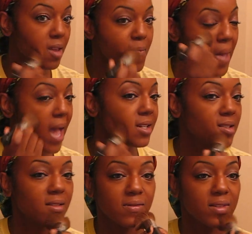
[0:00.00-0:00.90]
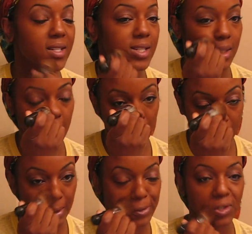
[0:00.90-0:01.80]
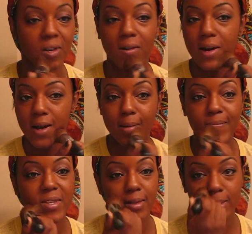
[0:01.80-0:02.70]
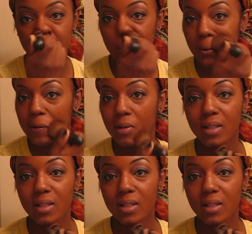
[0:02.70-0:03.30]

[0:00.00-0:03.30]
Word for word: imagine a finished look. There's no um, concealer